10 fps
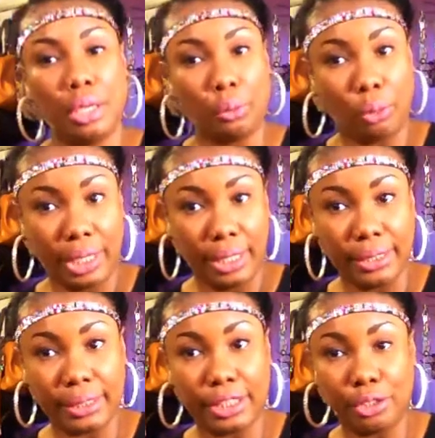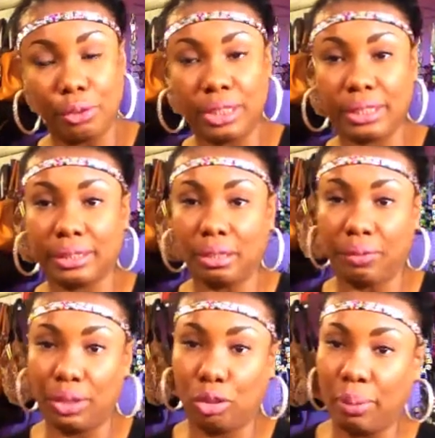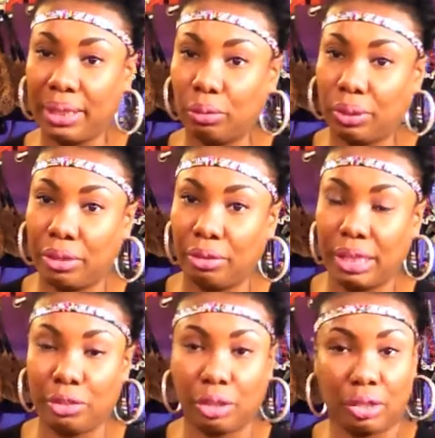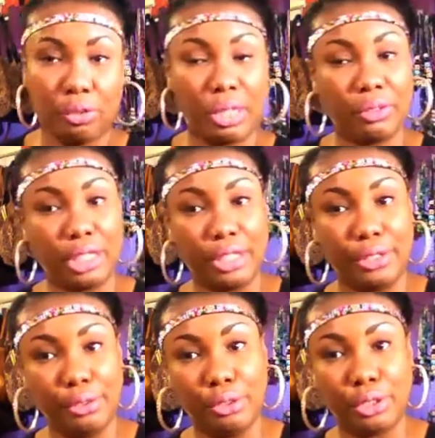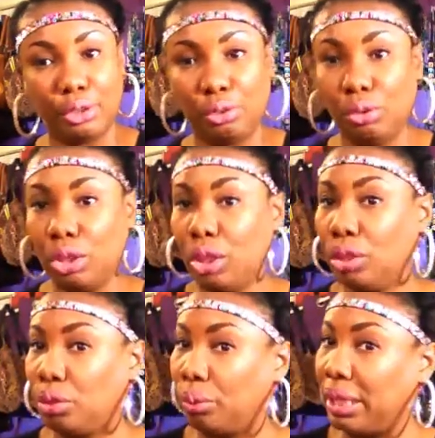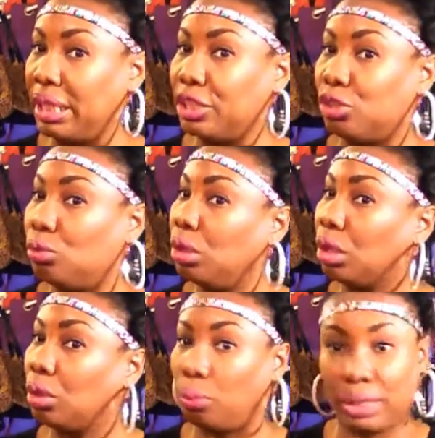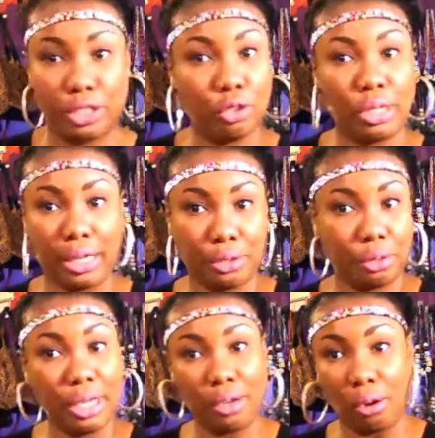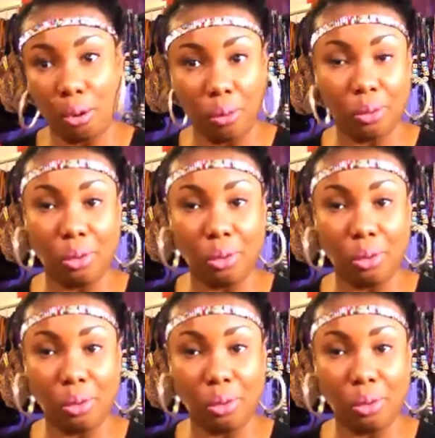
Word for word: wigs and units and stuff and you go back to wearing your natural hair, you have to get used to the way that you look with your natural hair all